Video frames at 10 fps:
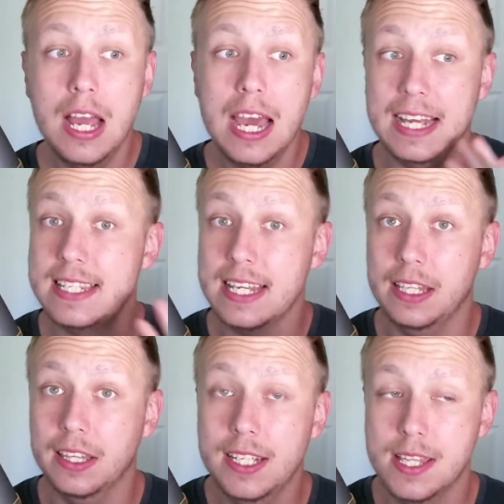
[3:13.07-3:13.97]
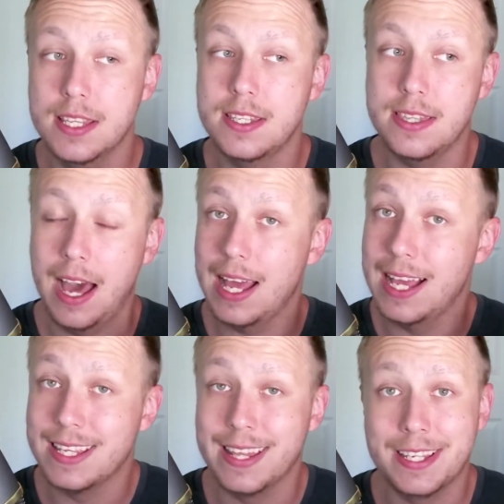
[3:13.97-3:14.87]
And I say lens not
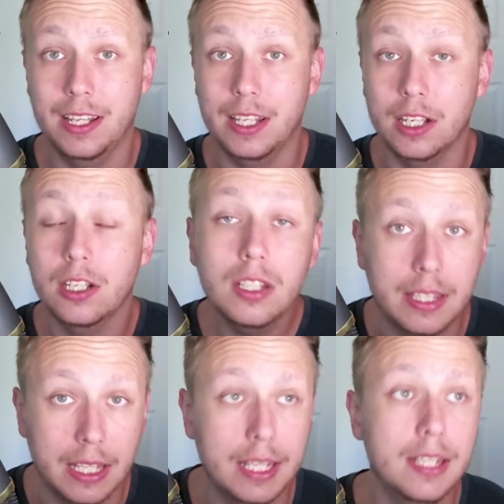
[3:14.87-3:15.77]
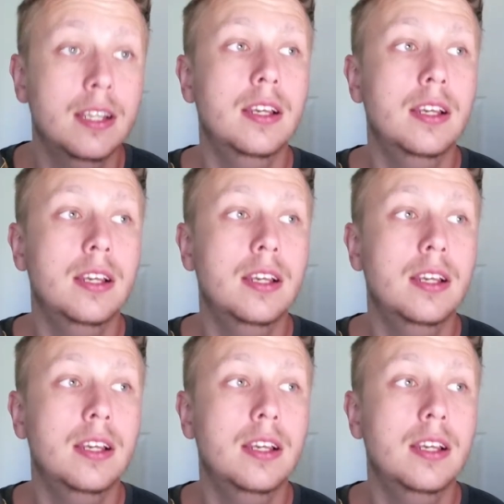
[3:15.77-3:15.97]
as necessarily a good thing.